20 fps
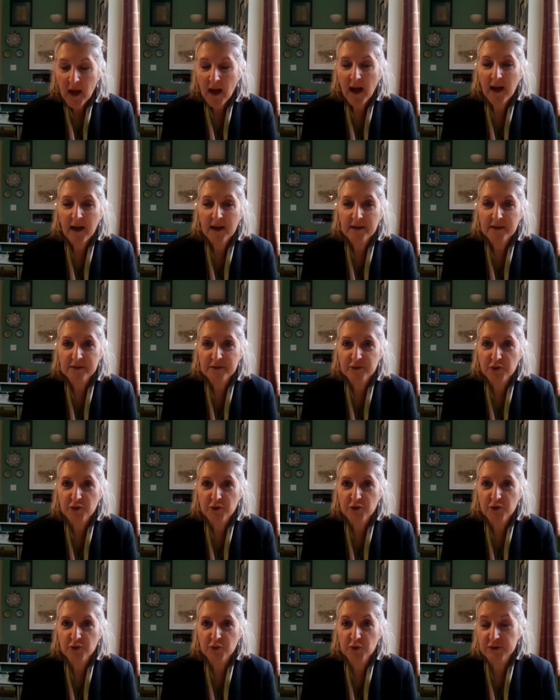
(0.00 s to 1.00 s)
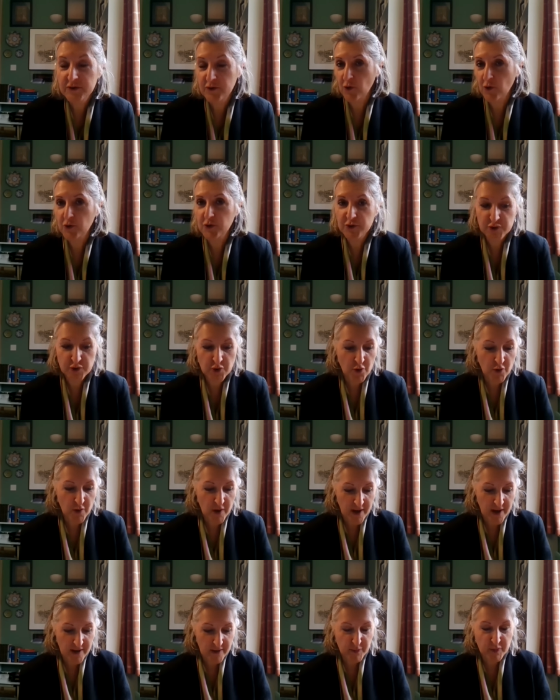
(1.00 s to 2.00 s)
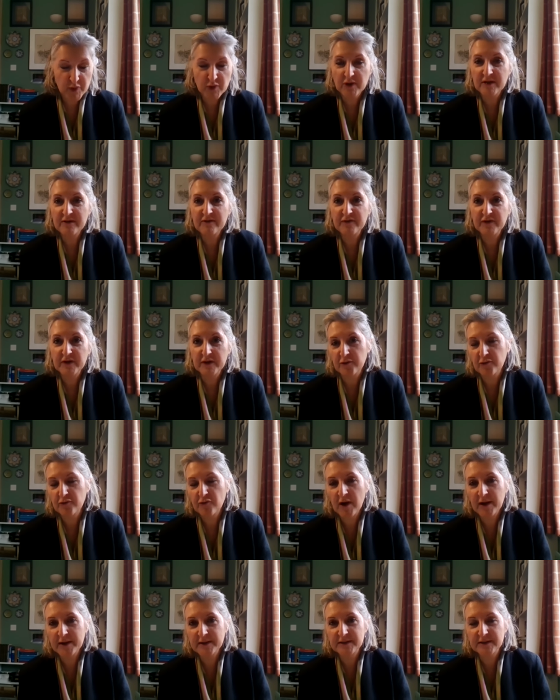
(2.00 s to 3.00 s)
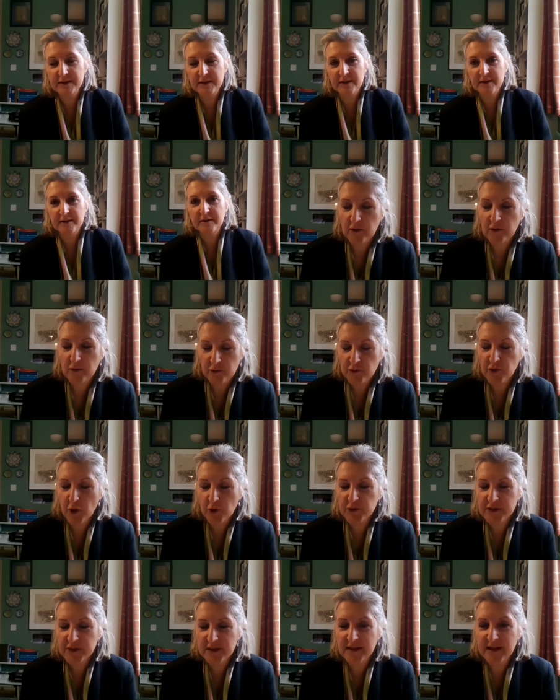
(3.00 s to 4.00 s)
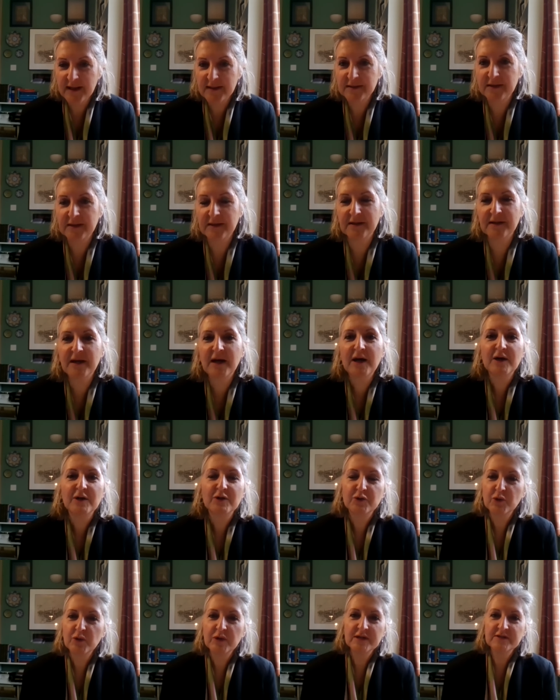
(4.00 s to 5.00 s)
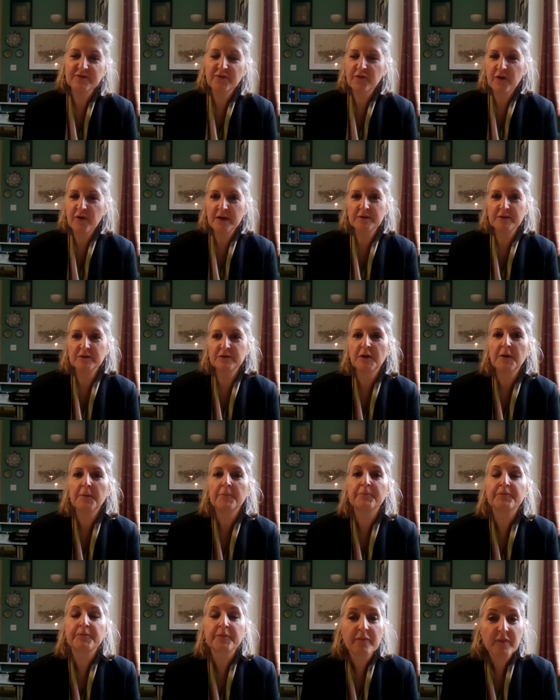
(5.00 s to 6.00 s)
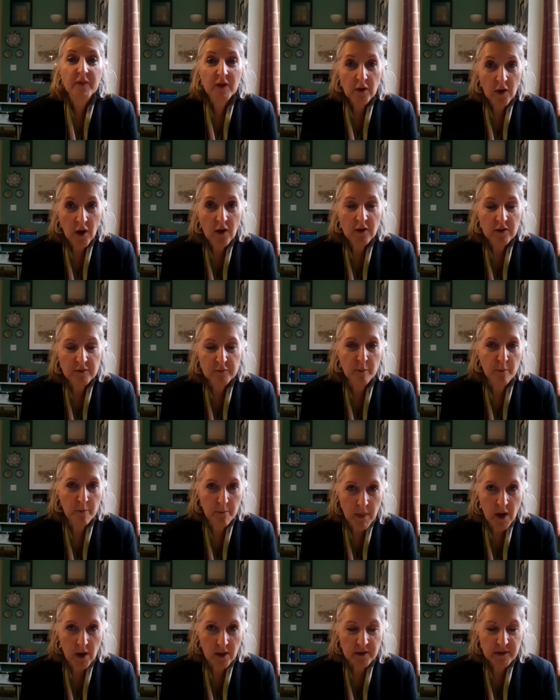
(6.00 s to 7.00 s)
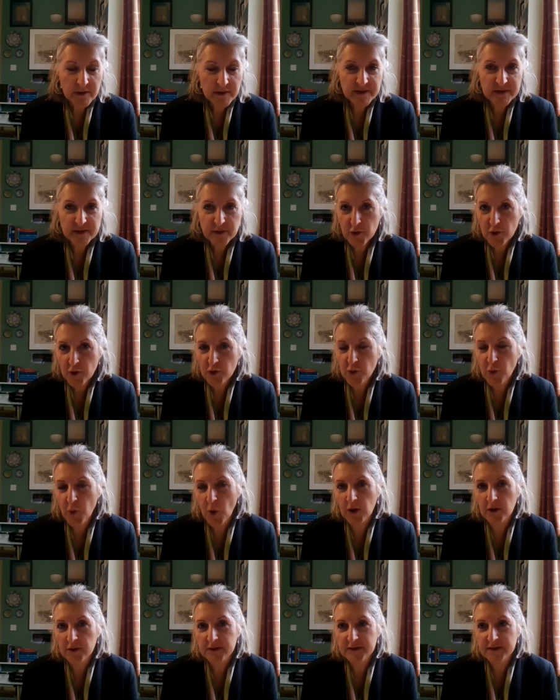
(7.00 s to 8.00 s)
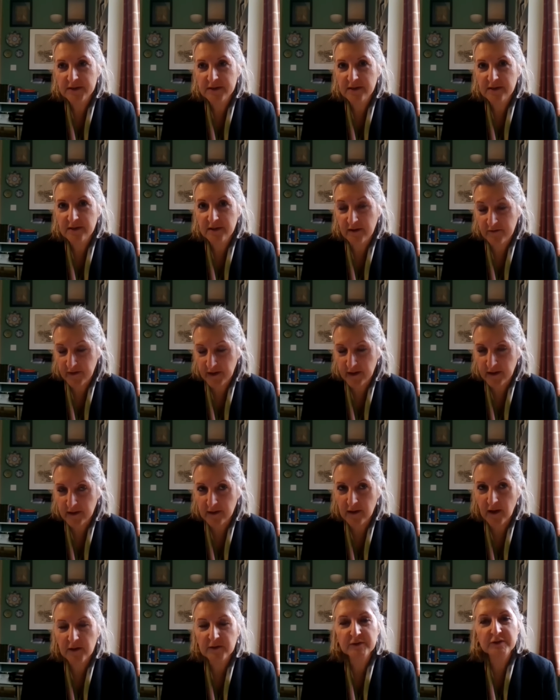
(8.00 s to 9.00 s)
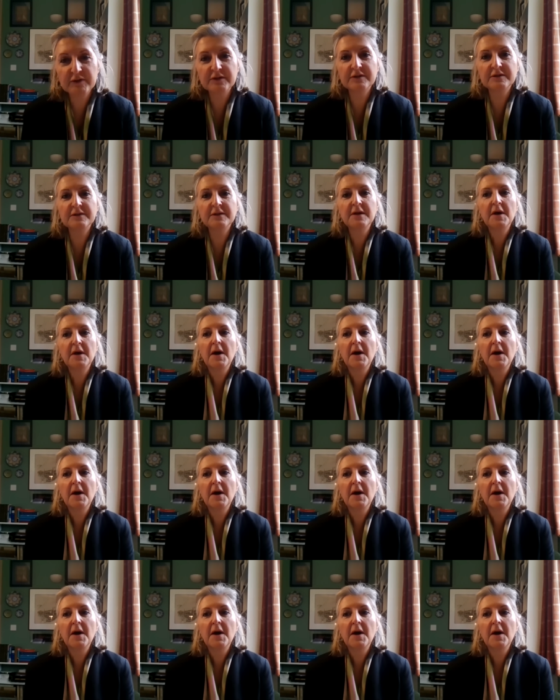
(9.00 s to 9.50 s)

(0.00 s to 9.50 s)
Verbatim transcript: and who was also a prolific writer, wrote a letter to his friend Karl Marx, who was living in London